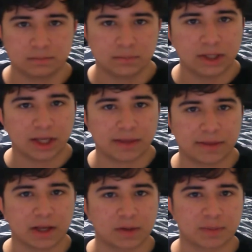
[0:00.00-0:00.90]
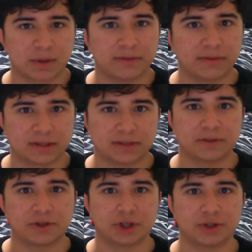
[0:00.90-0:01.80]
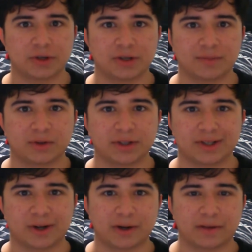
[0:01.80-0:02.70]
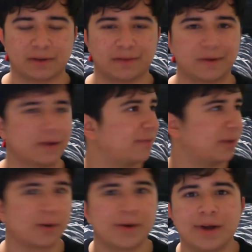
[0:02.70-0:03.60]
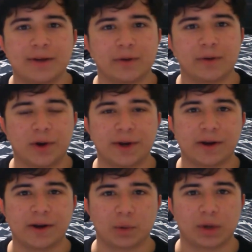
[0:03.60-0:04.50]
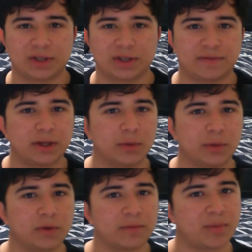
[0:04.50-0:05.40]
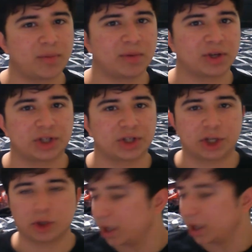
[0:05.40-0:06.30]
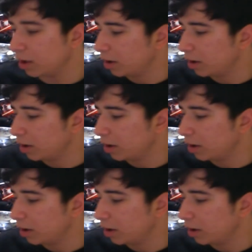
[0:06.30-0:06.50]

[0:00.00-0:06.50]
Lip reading: Yeah, I think that was pretty offensive to gingers. I'm really sorry. If you have red hair and you watch this video, you have my permission to kill me.